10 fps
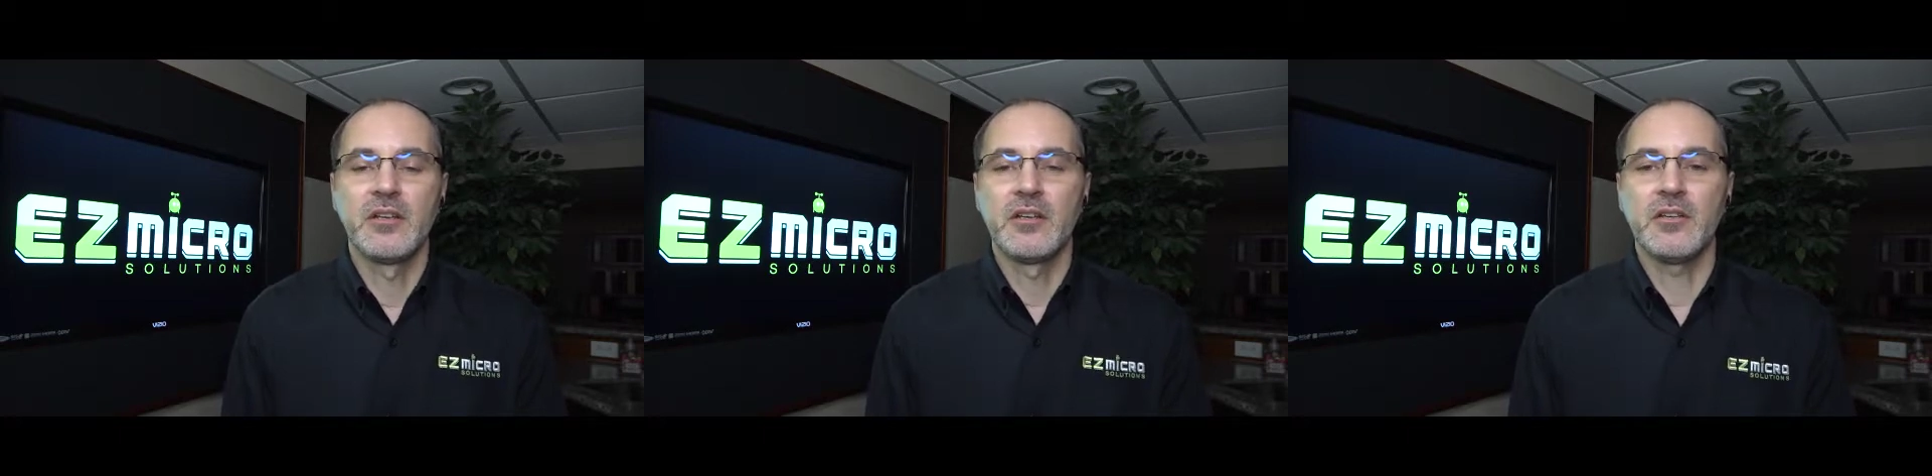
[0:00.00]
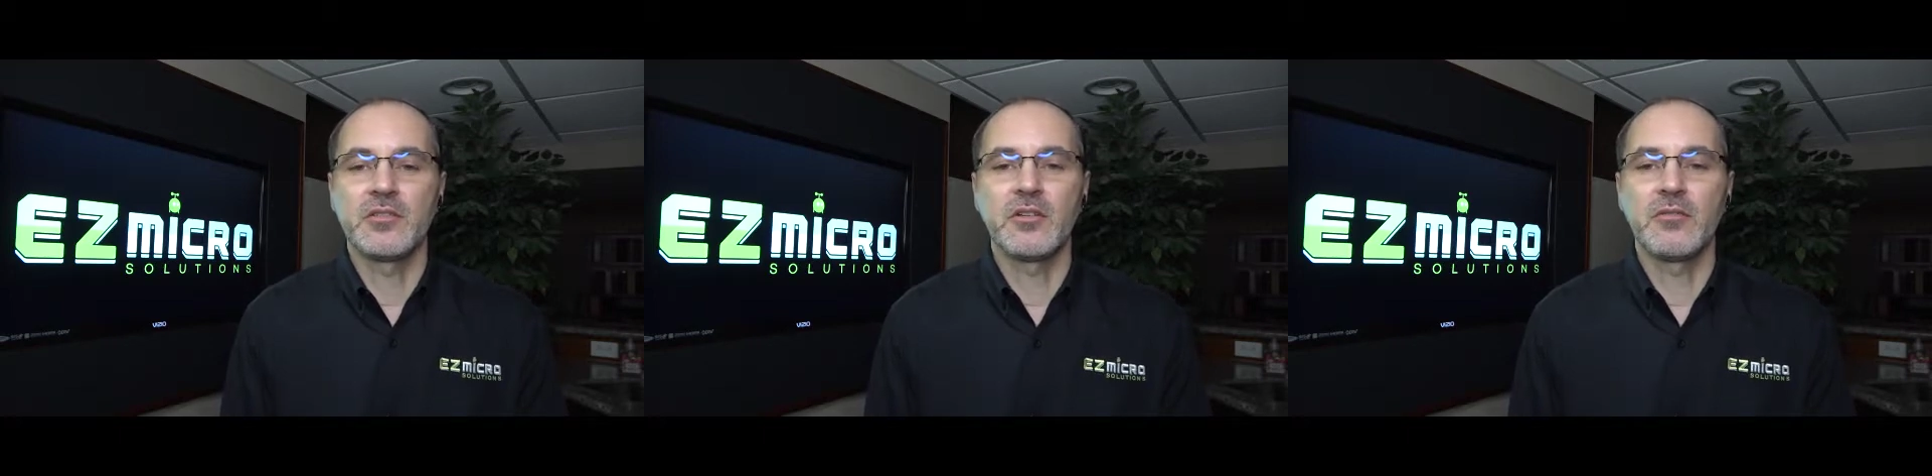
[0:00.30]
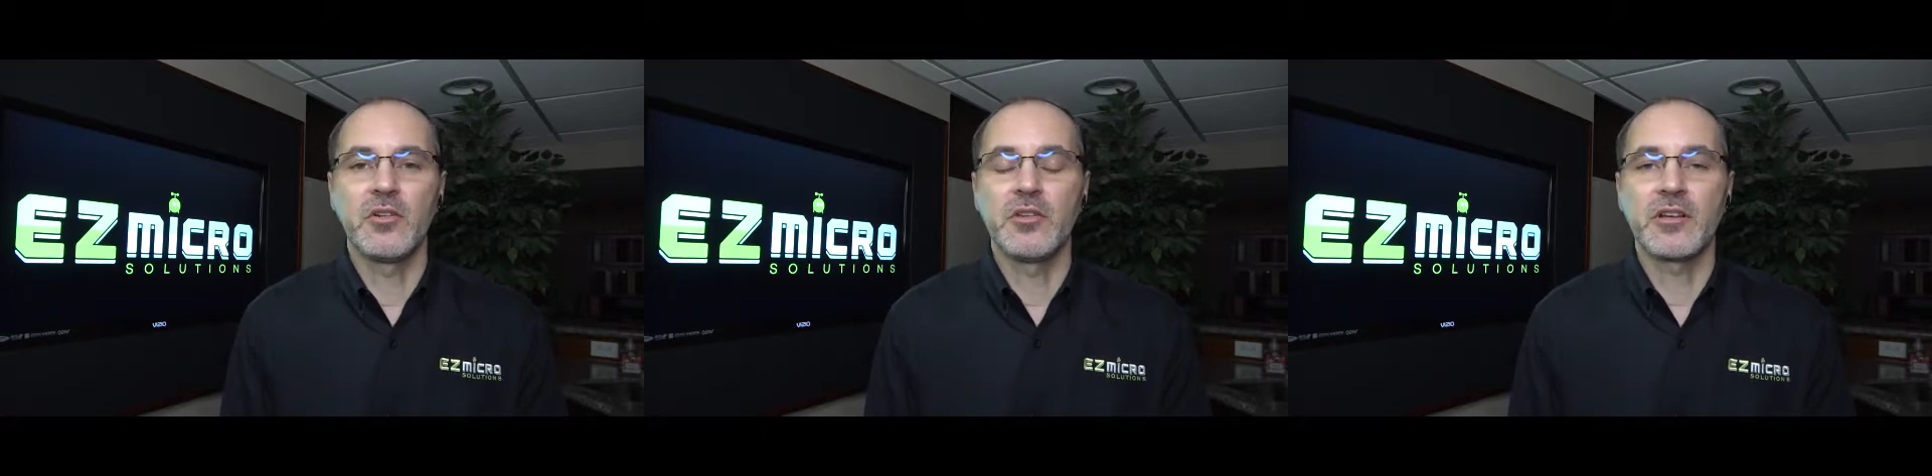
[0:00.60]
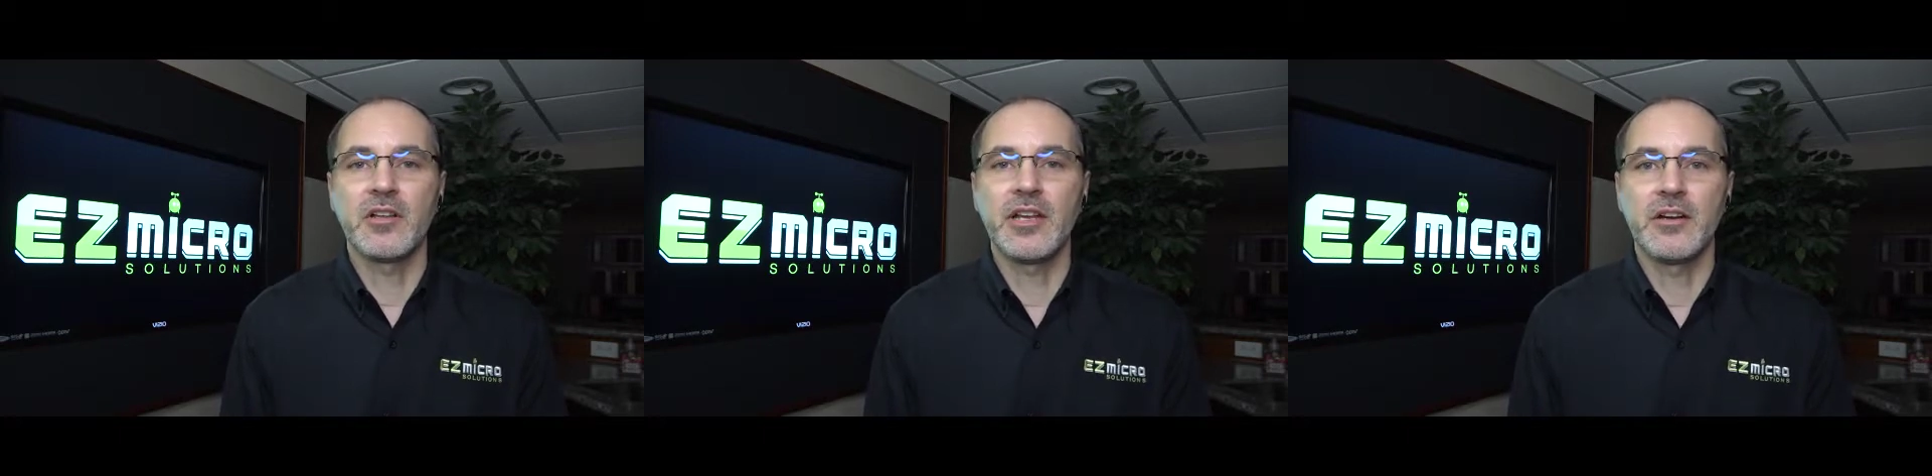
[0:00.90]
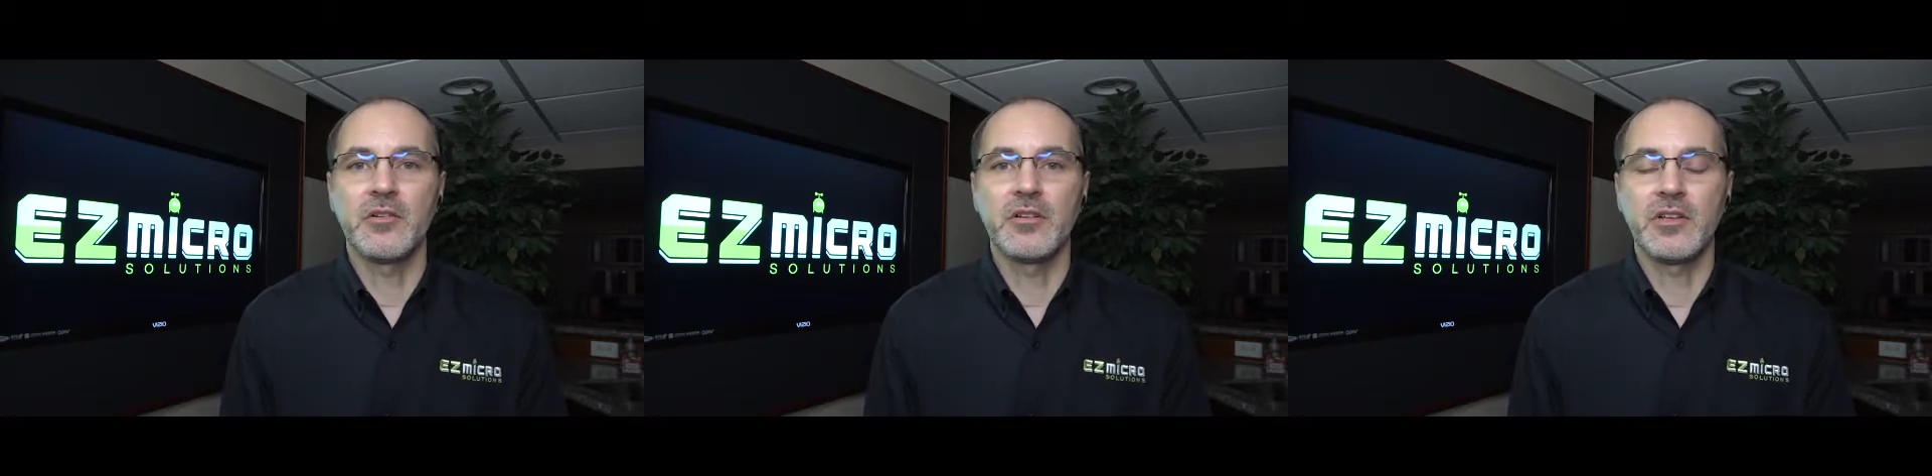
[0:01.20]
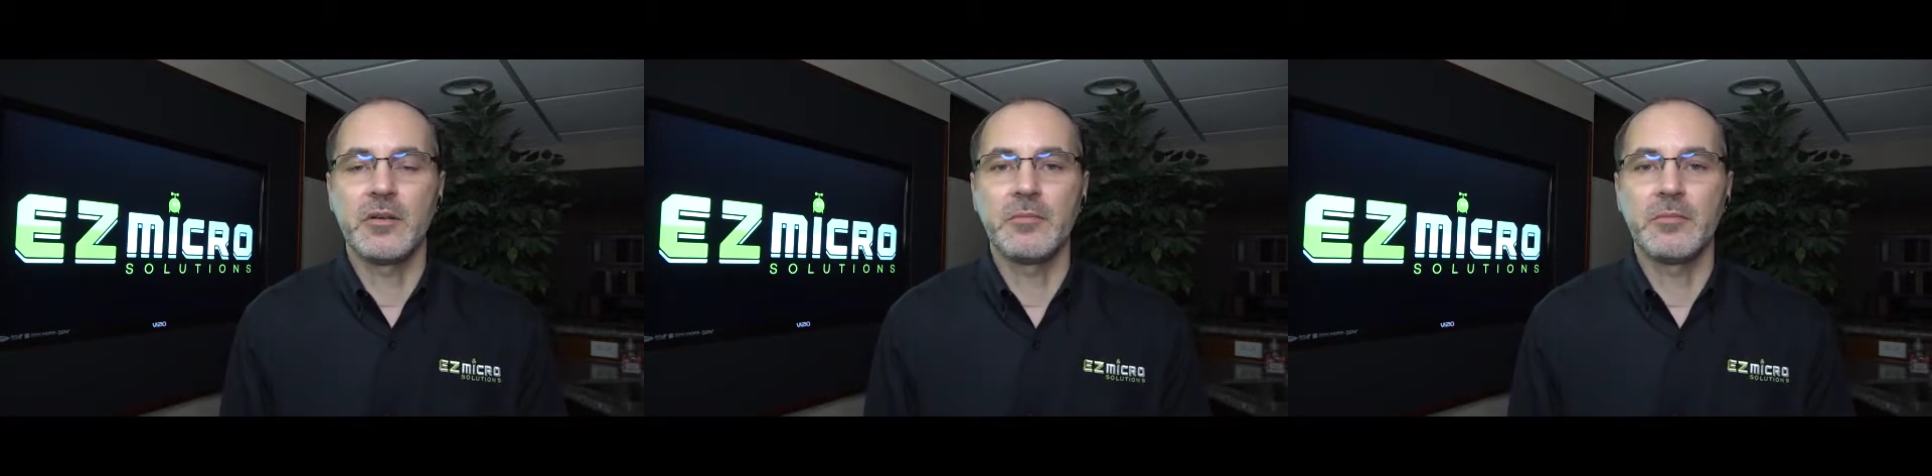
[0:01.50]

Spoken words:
a server on the cloud. I